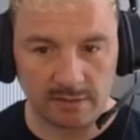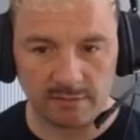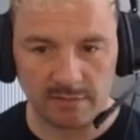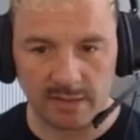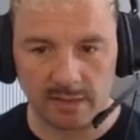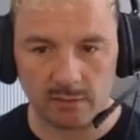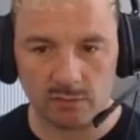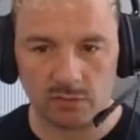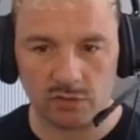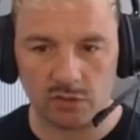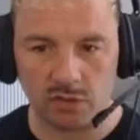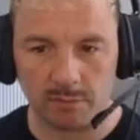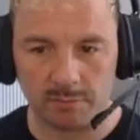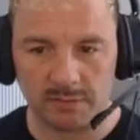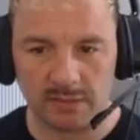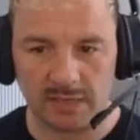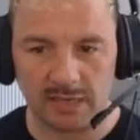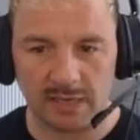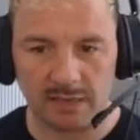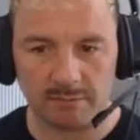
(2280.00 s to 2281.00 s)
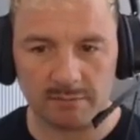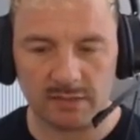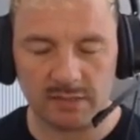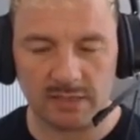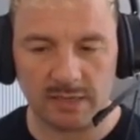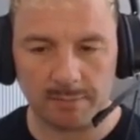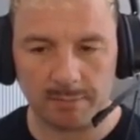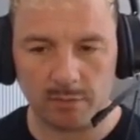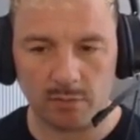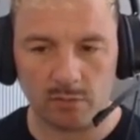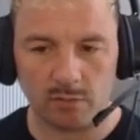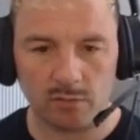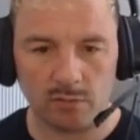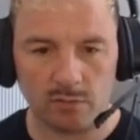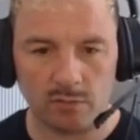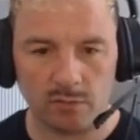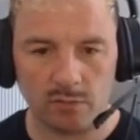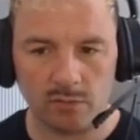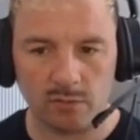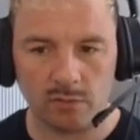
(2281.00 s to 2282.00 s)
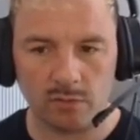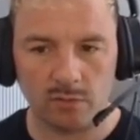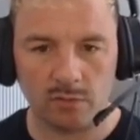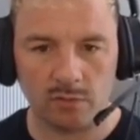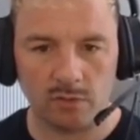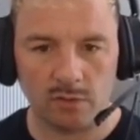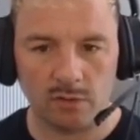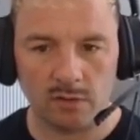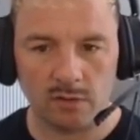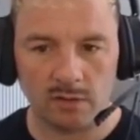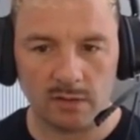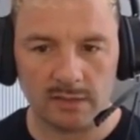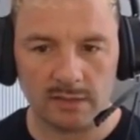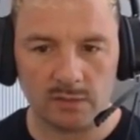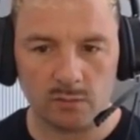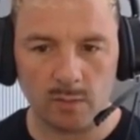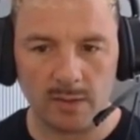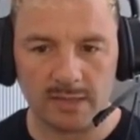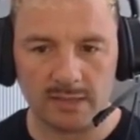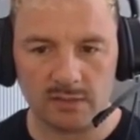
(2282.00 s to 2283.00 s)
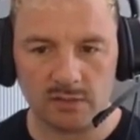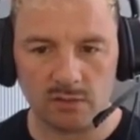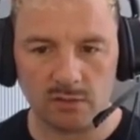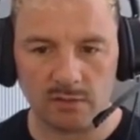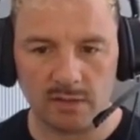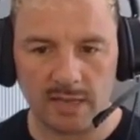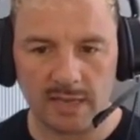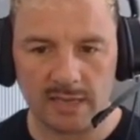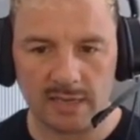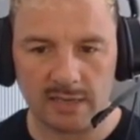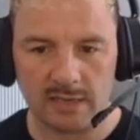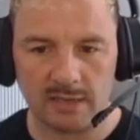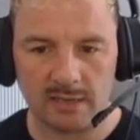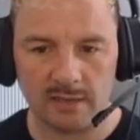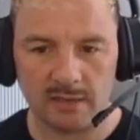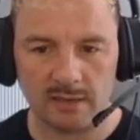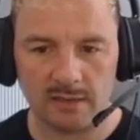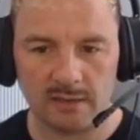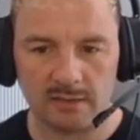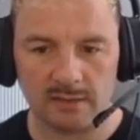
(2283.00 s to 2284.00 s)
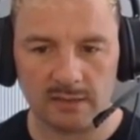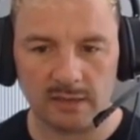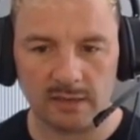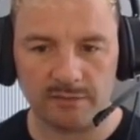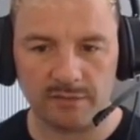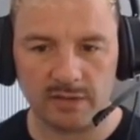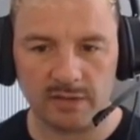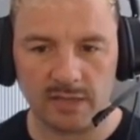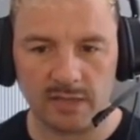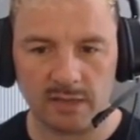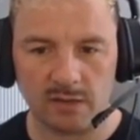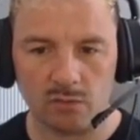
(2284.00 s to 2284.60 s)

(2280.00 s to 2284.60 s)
if that'll stop sending him to depot. Let's wait until they deliver their